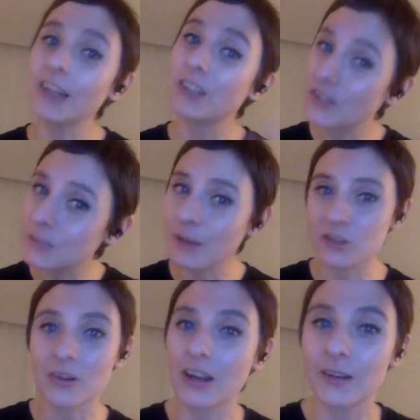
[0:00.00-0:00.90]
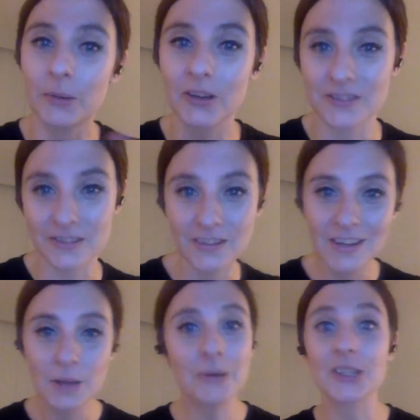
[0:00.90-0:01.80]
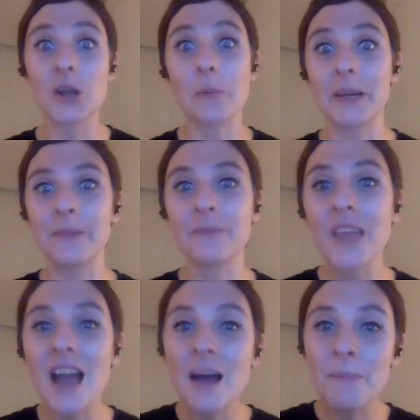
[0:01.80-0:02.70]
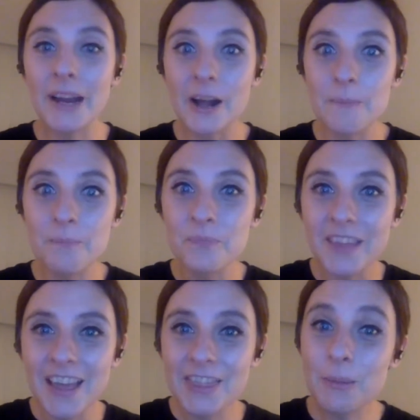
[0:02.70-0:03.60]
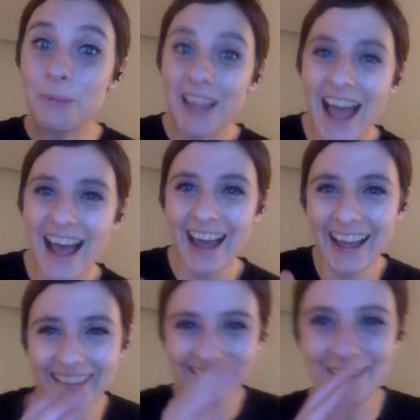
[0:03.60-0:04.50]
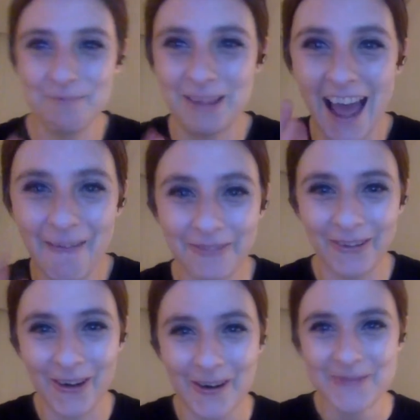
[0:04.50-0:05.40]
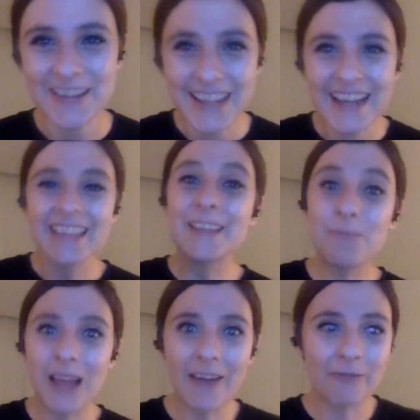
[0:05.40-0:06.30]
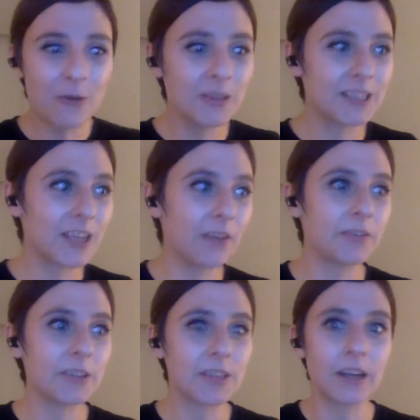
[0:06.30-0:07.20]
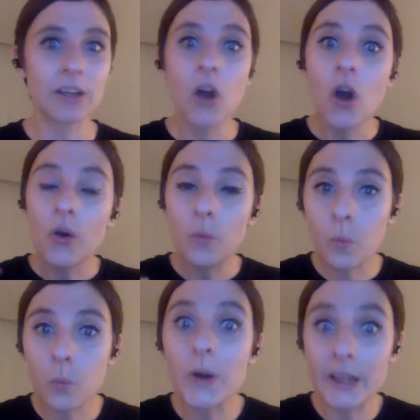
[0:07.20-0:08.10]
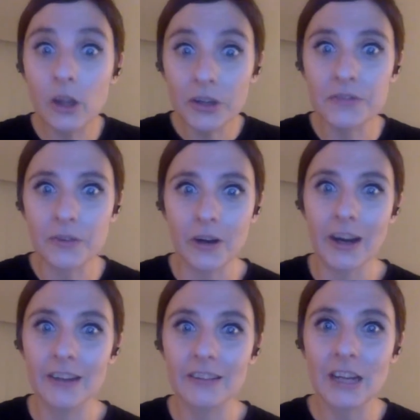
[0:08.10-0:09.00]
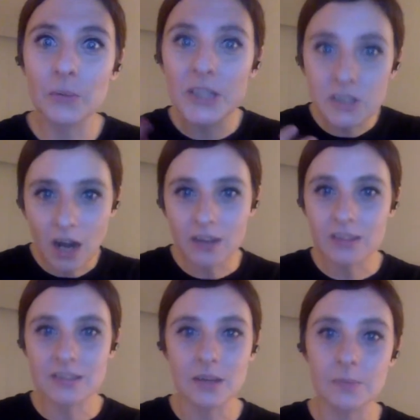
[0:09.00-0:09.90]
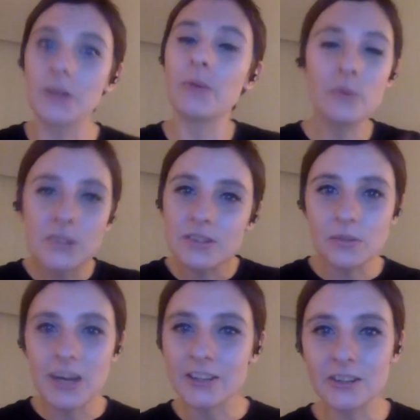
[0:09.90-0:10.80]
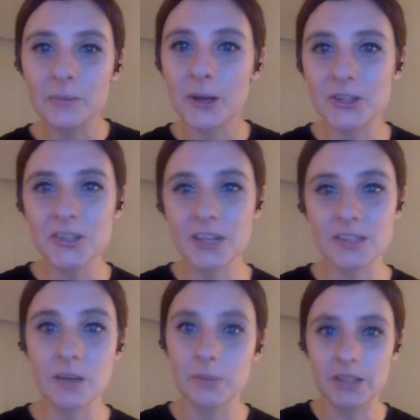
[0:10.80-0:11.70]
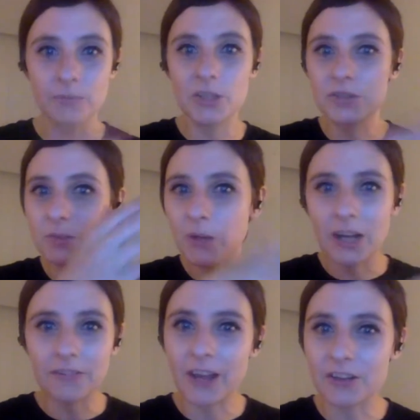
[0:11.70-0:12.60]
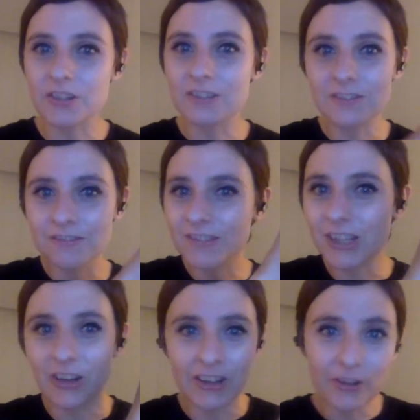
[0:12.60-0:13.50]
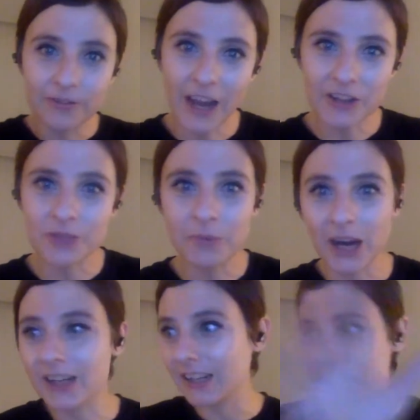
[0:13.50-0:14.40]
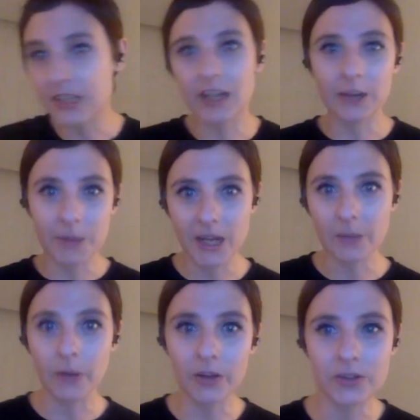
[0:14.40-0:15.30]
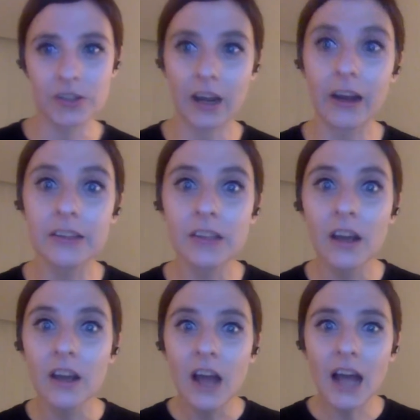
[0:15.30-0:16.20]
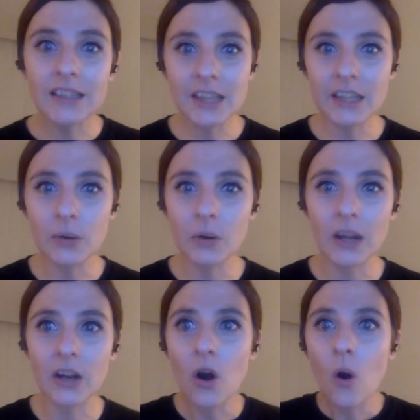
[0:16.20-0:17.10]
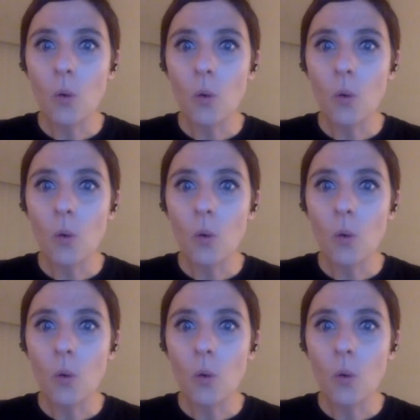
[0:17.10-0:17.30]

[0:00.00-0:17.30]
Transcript: a special kind of person, but it's not me. But the platform, the platform itself is like, we looked for it. Like we started this company. We were just a regular merchandise company. We just put our fashion, a little fashion brand into like making merchandise. And suddenly we were like,